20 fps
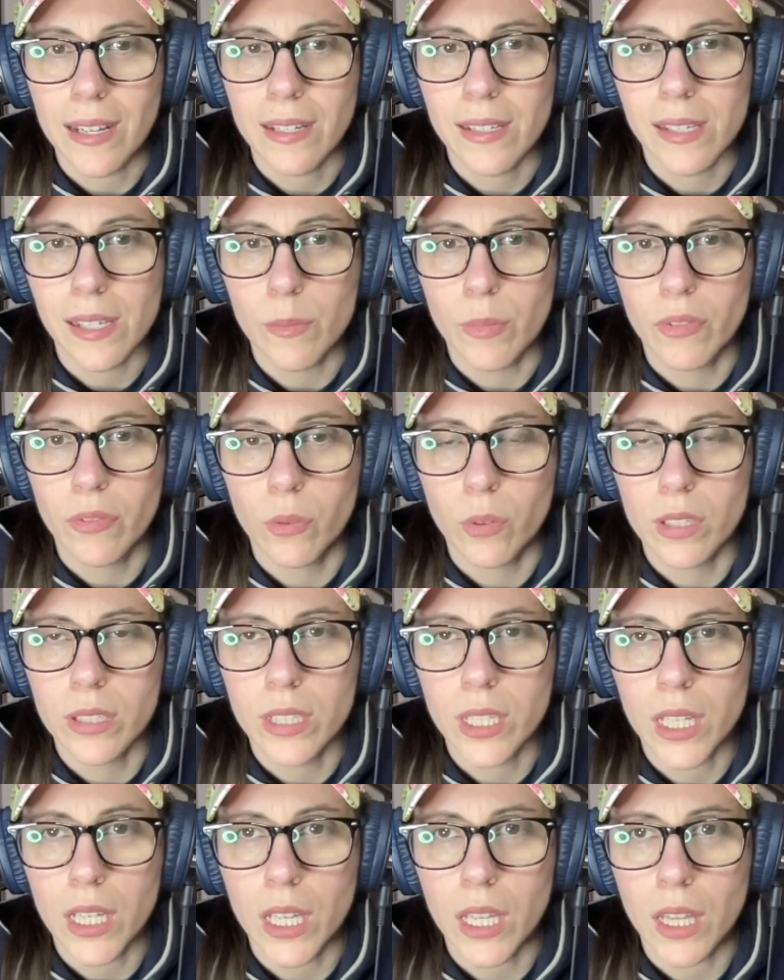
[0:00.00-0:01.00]
December
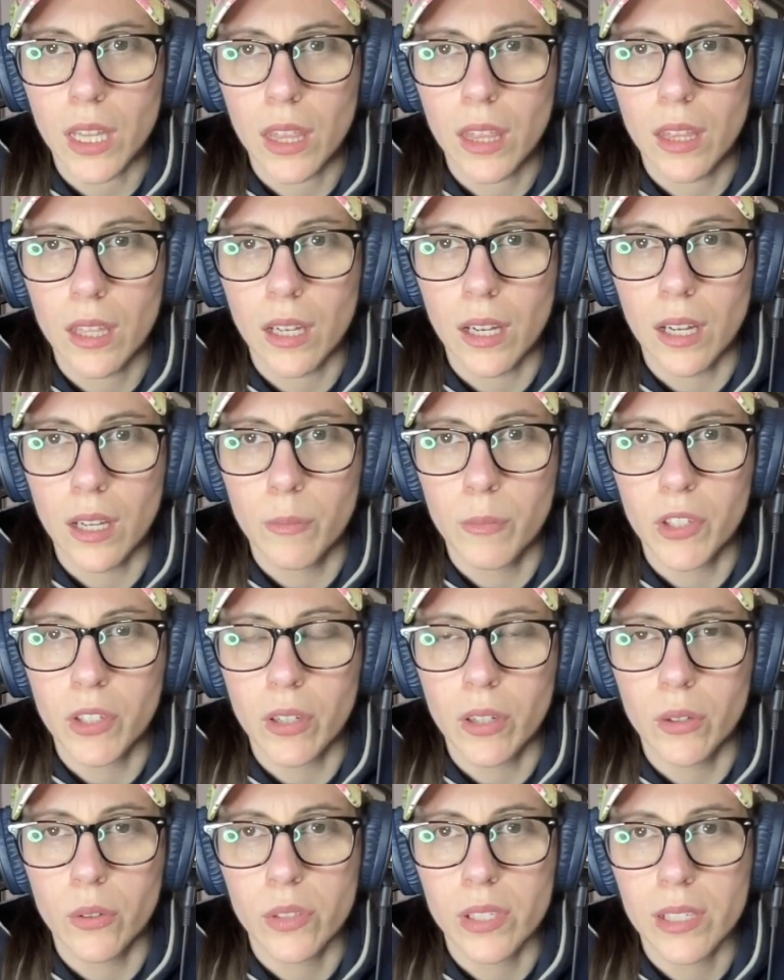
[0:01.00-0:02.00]
14th. I am your
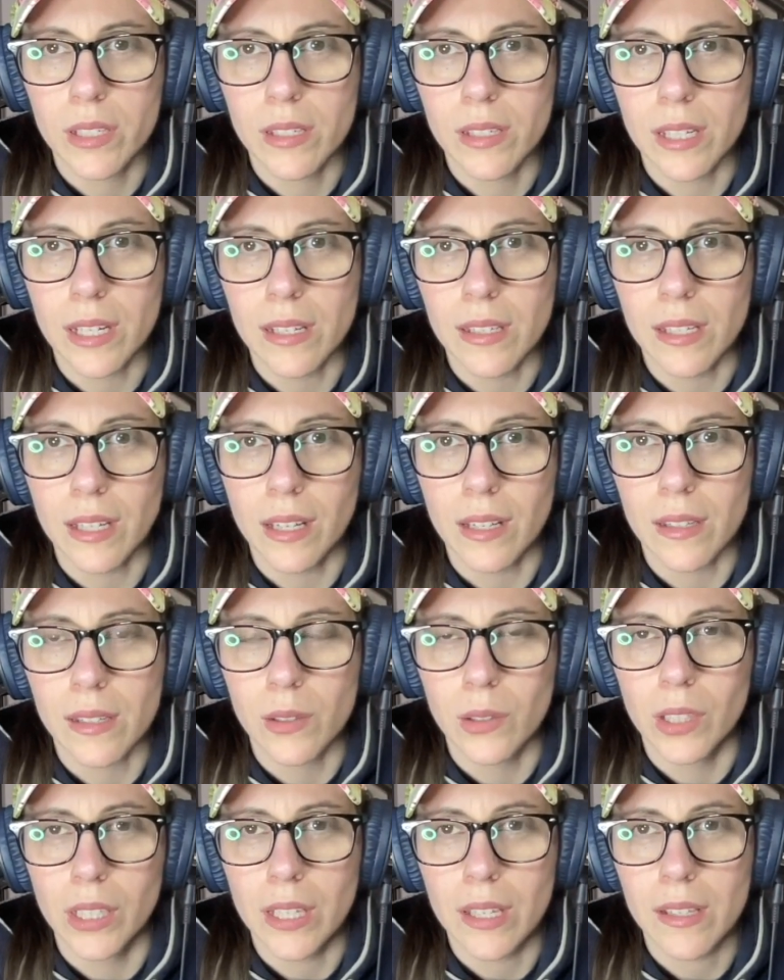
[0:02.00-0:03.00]
host, Stacey
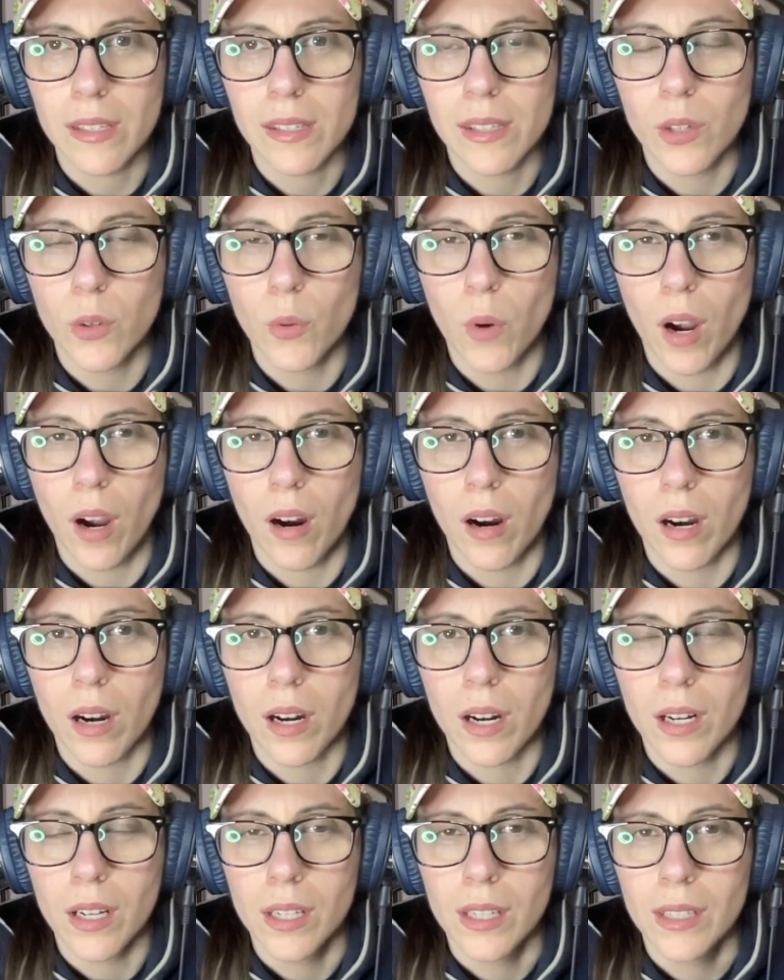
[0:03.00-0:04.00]
Gotsulias. You
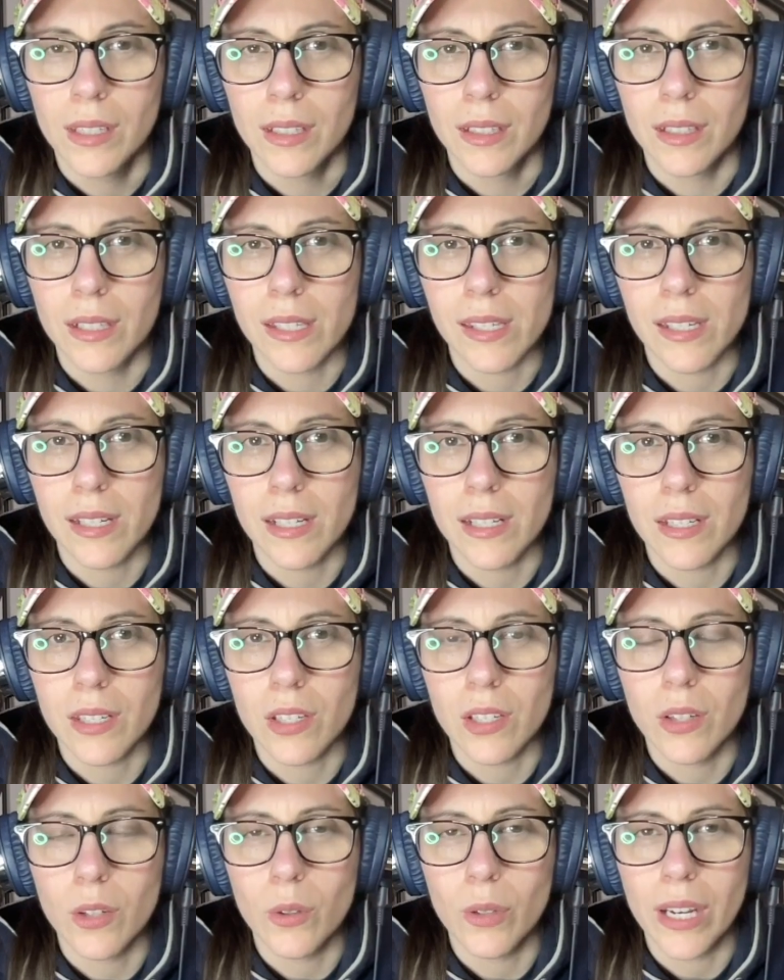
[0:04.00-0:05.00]
are listening
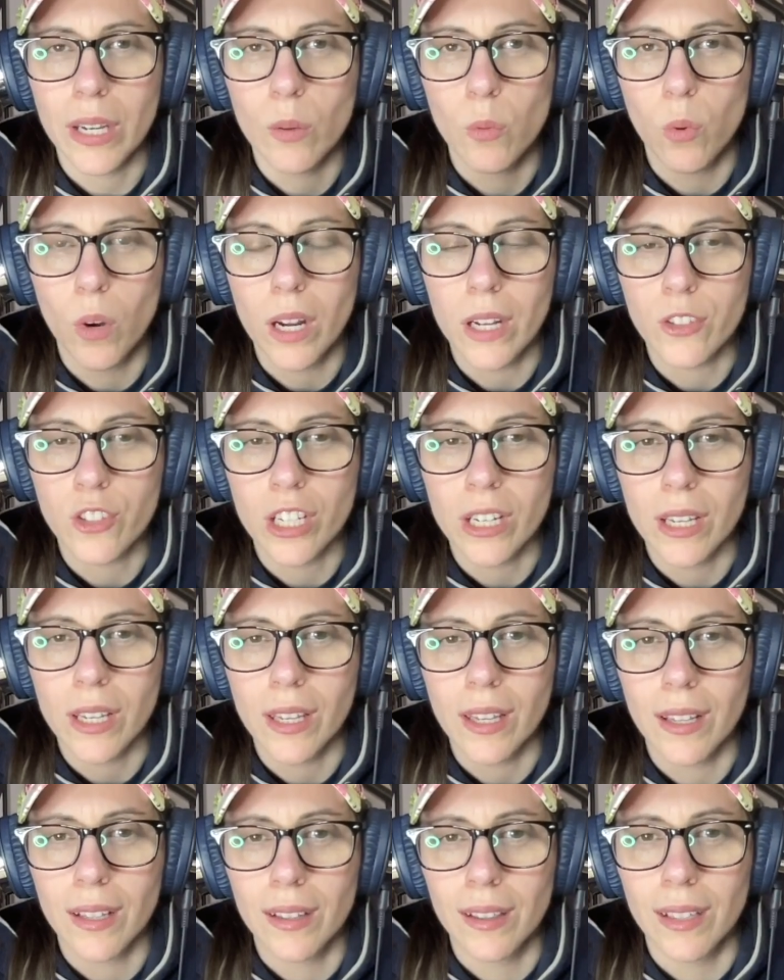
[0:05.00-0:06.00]
to and
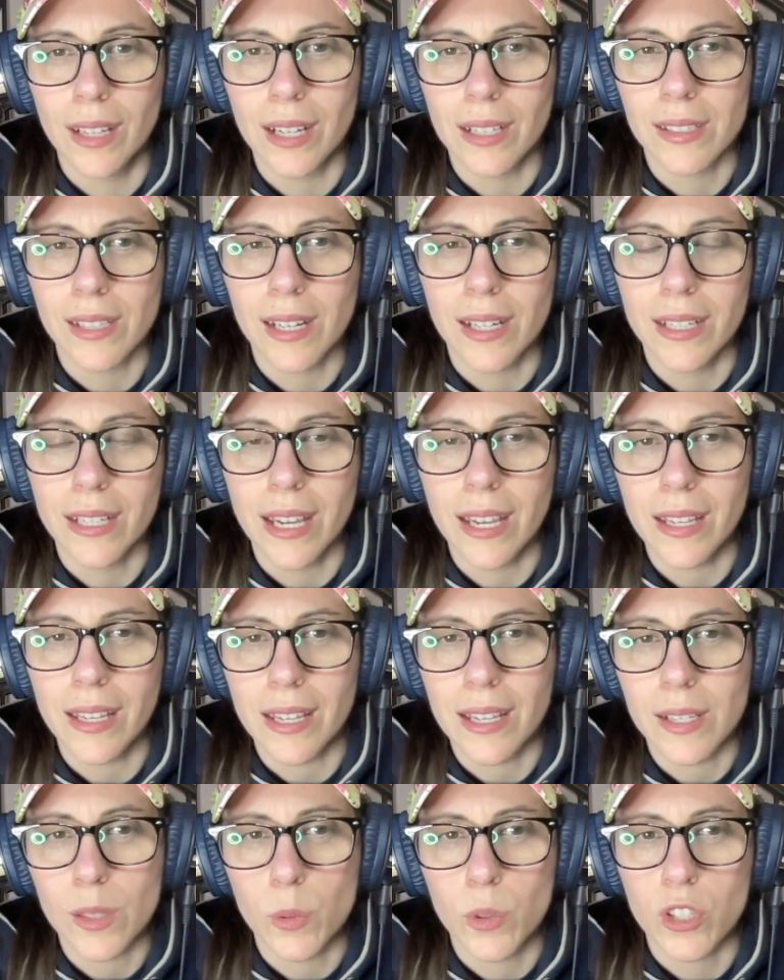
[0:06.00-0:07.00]
watching Locked On
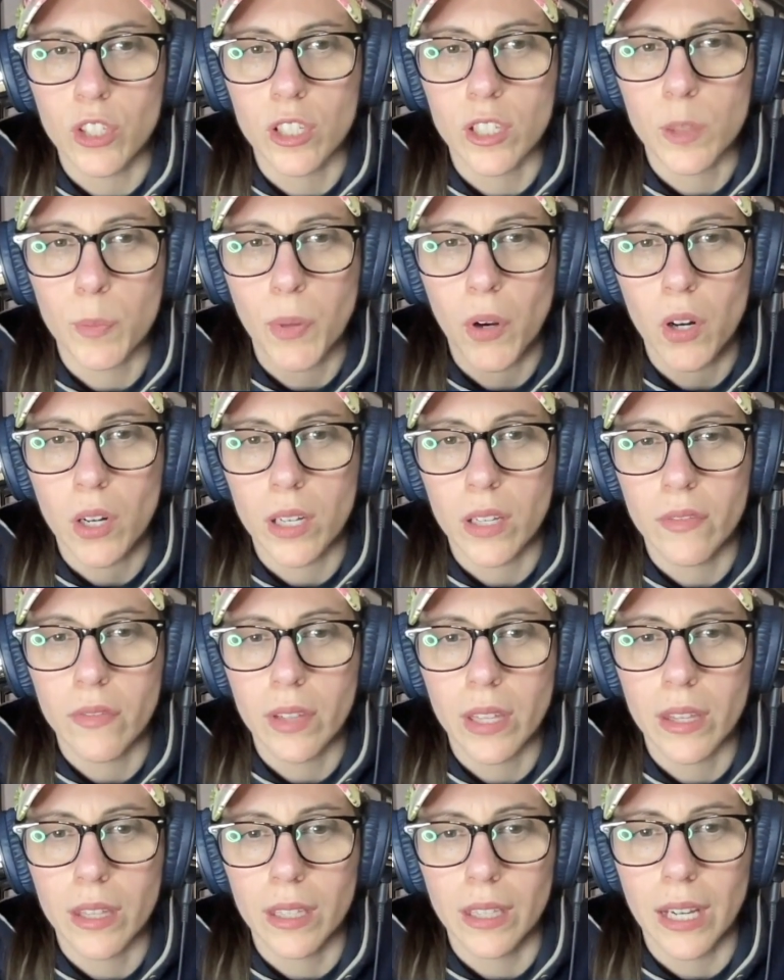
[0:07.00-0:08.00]
Yankees, which is part of
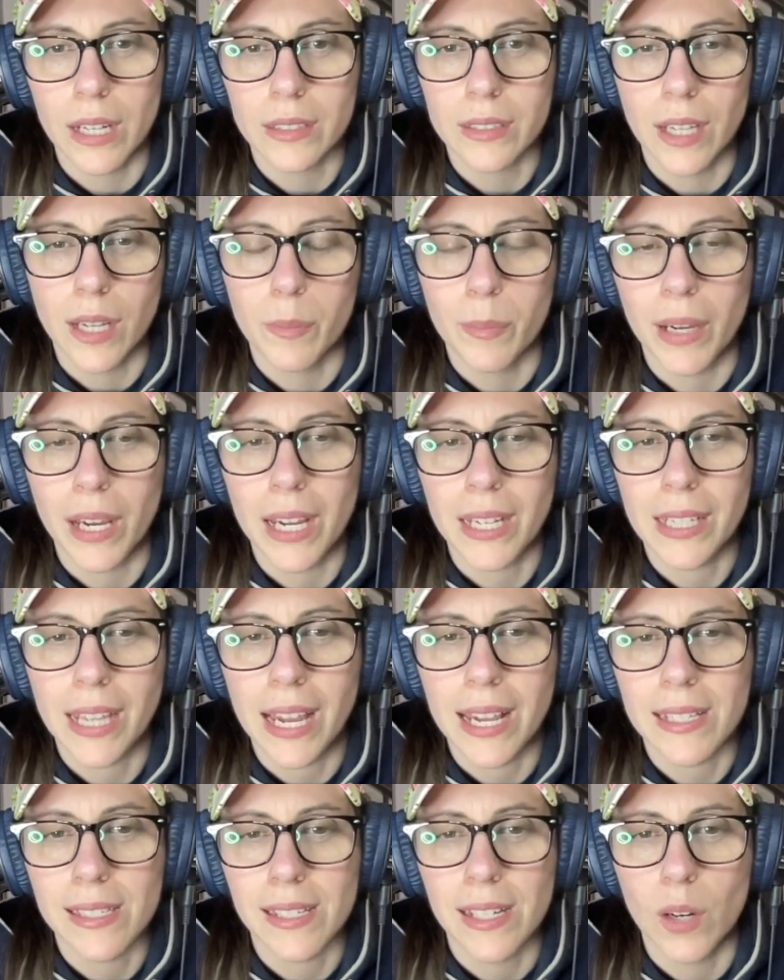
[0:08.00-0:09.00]
the Locked On
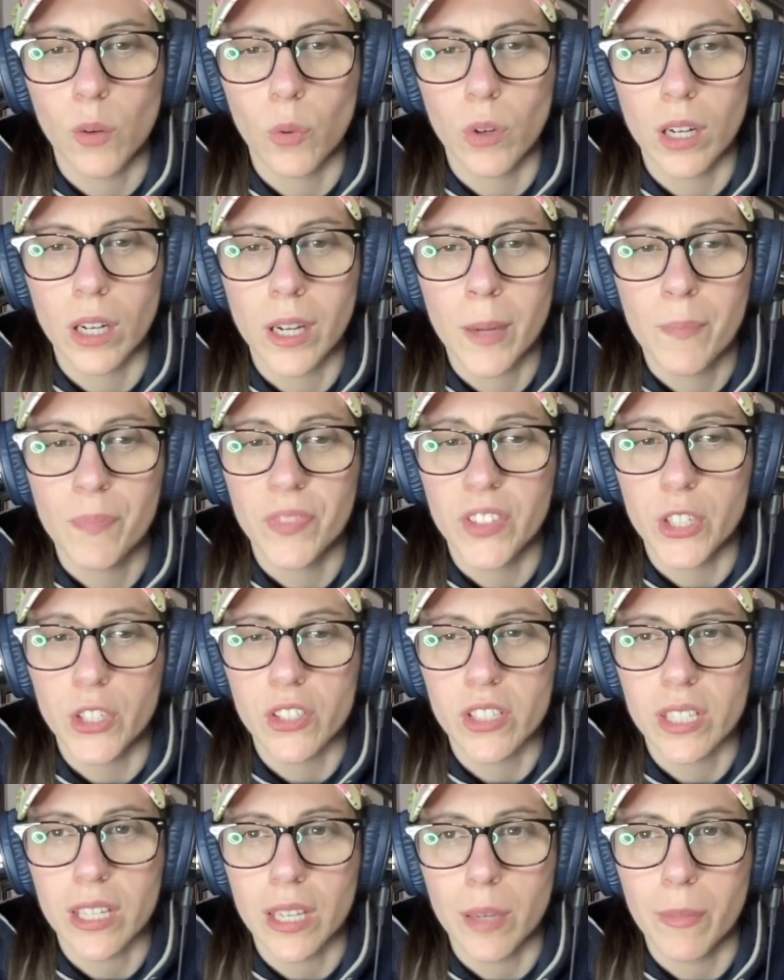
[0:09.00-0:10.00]
Podcast Network, your
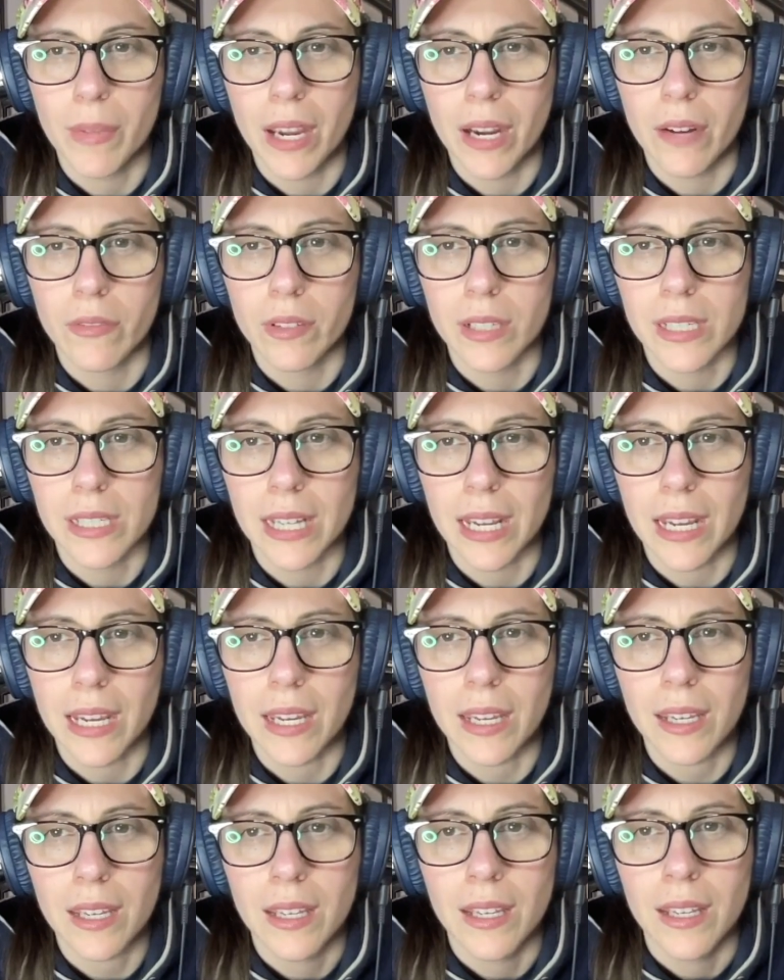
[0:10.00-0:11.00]
team every
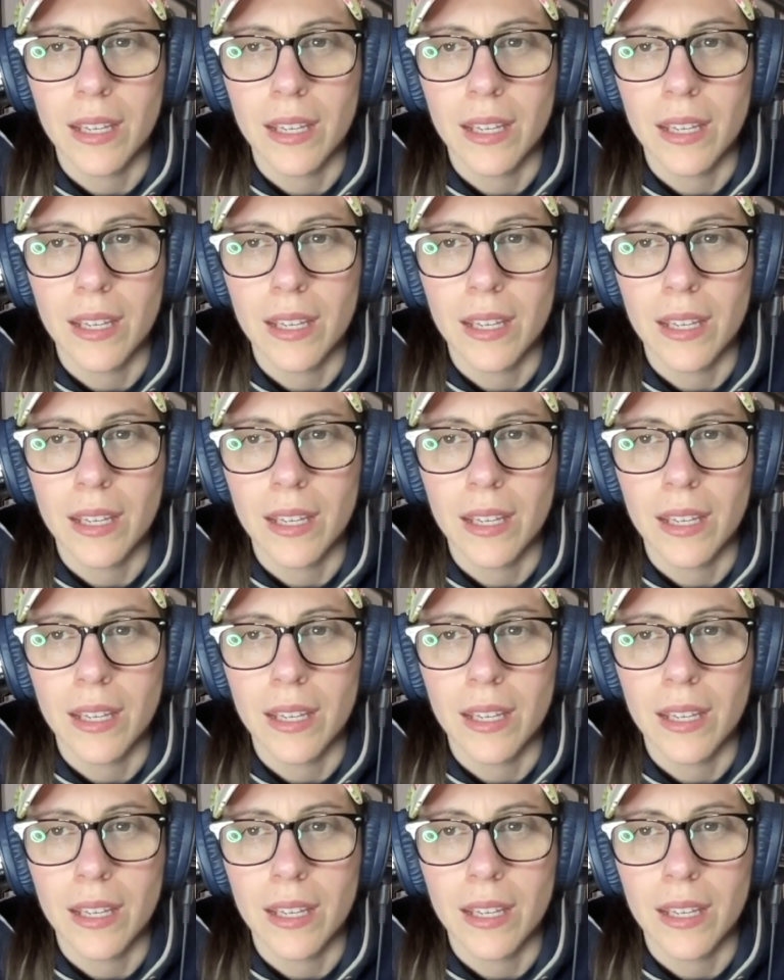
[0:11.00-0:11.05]
day.